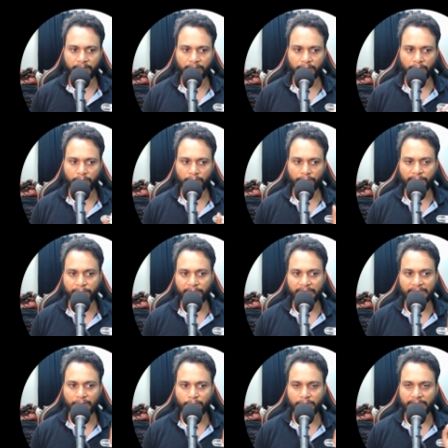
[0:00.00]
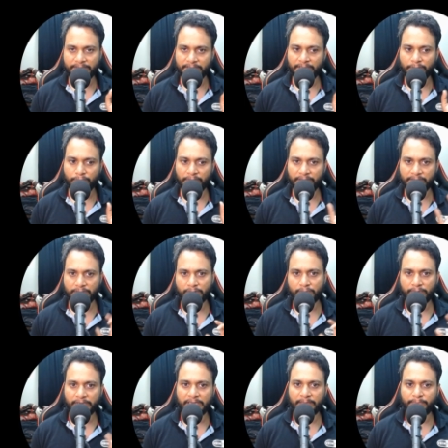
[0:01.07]
now 15 to less than 20 is
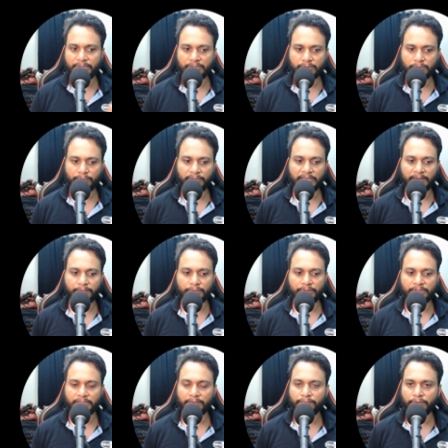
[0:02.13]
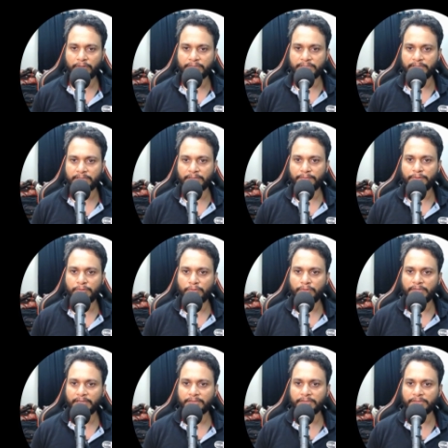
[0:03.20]
overlapping so we have to return false here if you
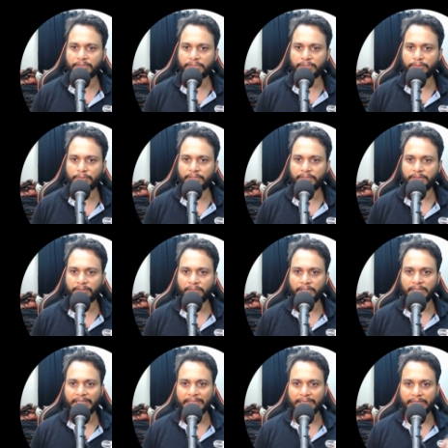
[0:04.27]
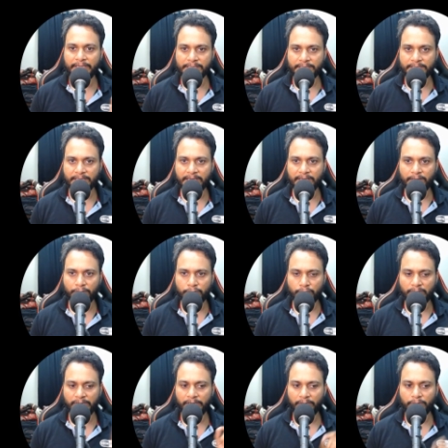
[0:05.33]
look at the third one it is saying
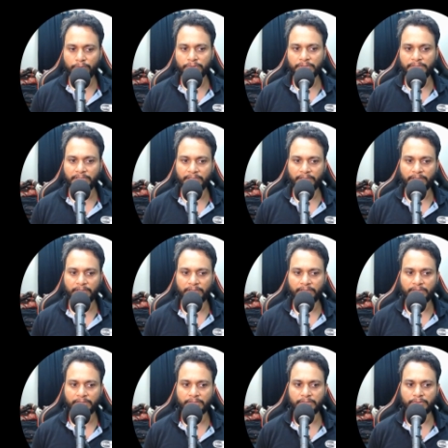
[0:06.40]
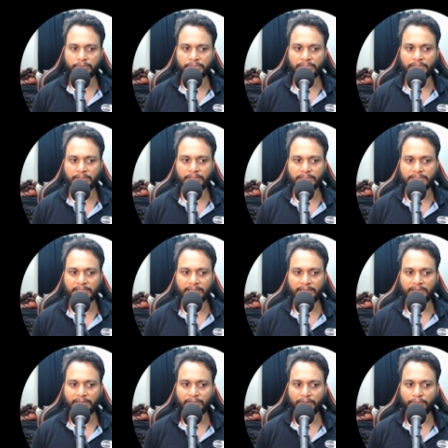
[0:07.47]
20 to 30 so see this
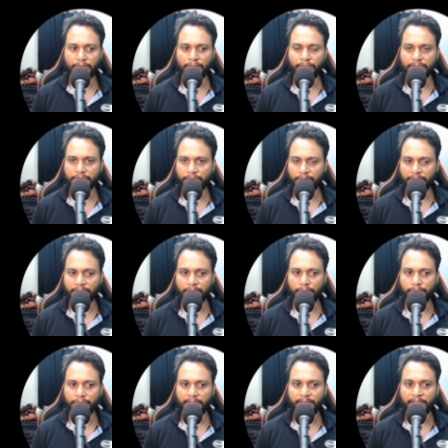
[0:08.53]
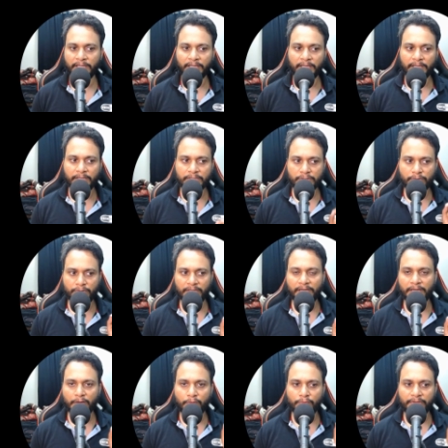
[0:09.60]
second interval was not included so till
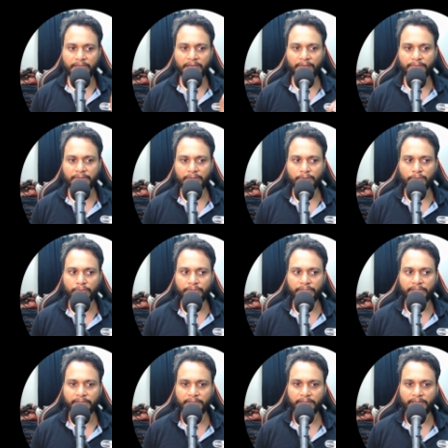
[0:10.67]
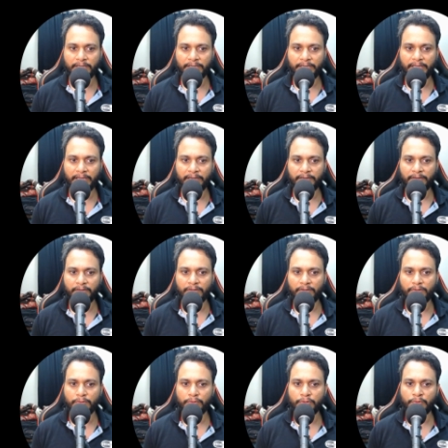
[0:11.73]
now we have included uh, 10
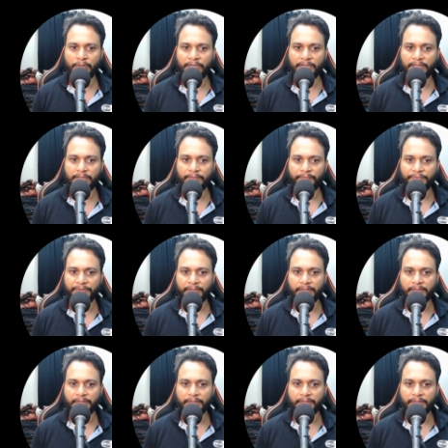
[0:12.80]
to 20